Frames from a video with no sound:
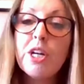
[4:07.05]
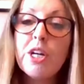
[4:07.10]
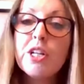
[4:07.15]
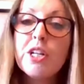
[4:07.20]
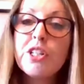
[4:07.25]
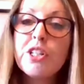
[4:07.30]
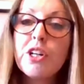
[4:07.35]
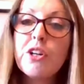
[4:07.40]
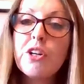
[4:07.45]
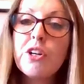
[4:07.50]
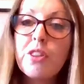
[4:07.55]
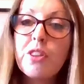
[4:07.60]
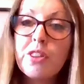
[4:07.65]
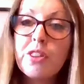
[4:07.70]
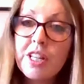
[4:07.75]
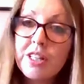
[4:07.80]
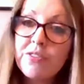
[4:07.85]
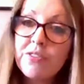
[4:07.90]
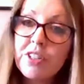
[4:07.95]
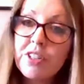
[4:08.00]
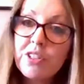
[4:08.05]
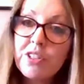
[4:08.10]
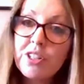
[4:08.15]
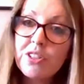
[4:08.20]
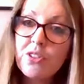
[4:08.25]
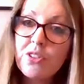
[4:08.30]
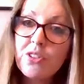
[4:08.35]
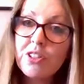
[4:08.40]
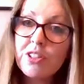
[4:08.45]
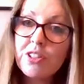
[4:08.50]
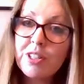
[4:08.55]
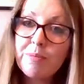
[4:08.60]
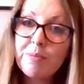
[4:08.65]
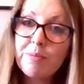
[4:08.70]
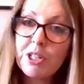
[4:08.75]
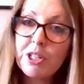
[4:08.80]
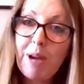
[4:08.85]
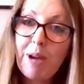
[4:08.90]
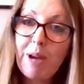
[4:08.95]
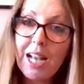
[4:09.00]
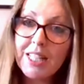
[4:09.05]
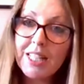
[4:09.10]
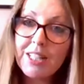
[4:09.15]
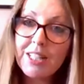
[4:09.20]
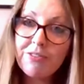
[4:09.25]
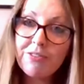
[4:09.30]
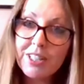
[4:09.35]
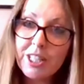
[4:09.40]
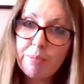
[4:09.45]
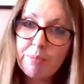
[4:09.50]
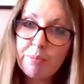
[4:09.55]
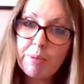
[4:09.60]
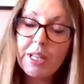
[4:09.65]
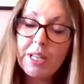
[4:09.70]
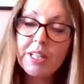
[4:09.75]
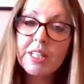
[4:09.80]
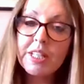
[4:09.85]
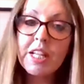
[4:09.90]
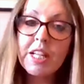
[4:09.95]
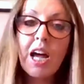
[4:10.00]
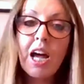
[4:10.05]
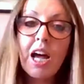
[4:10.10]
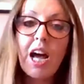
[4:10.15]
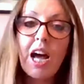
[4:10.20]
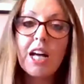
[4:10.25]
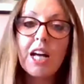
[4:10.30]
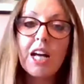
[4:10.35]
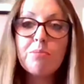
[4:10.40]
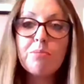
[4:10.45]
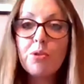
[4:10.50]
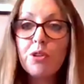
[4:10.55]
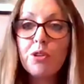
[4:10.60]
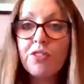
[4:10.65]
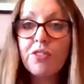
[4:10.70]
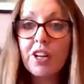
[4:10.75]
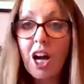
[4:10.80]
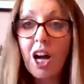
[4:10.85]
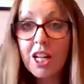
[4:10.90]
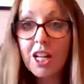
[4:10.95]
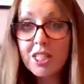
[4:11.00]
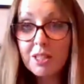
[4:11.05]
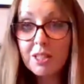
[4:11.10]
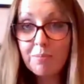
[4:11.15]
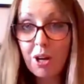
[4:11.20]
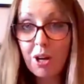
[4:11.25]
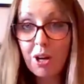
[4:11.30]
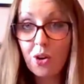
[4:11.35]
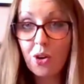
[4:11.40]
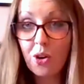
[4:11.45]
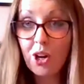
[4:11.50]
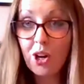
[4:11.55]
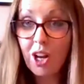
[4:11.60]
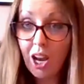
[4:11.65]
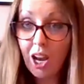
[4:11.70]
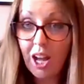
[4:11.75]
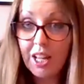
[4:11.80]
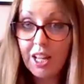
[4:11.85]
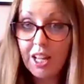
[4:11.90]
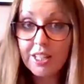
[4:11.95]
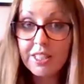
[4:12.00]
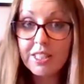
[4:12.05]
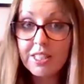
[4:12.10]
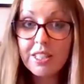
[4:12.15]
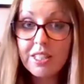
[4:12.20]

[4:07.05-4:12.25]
So the individual is not so much a passive recipient as more of a customer or client,